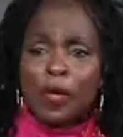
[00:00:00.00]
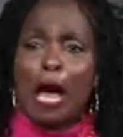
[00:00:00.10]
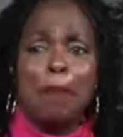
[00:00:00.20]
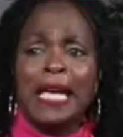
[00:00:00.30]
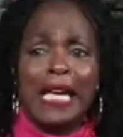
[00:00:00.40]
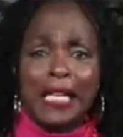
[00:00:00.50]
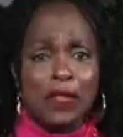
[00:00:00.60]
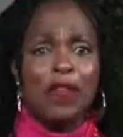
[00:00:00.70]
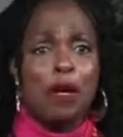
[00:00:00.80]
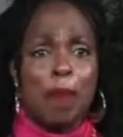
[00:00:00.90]
without making
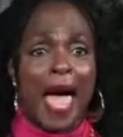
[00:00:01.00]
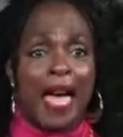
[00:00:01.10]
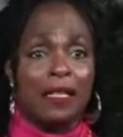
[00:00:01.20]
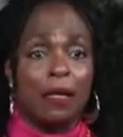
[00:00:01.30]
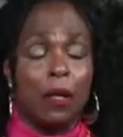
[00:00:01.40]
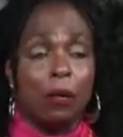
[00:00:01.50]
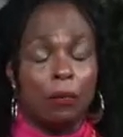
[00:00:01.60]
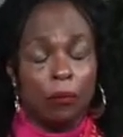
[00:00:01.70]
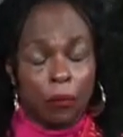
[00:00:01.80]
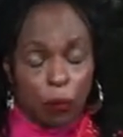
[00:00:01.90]
us feel bad.
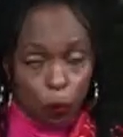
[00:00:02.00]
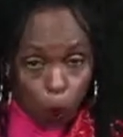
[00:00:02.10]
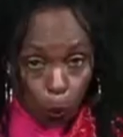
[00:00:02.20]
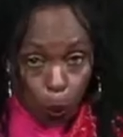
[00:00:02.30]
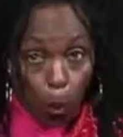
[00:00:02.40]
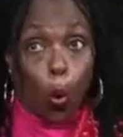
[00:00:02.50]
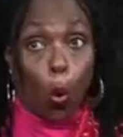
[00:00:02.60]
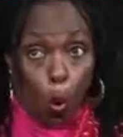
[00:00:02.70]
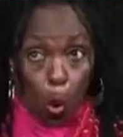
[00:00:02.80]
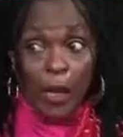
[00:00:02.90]

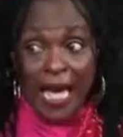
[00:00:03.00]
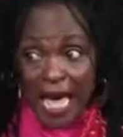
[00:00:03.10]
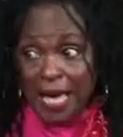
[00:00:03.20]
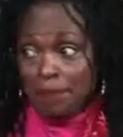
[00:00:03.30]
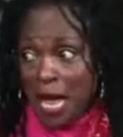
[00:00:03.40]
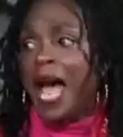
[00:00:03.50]
Okay.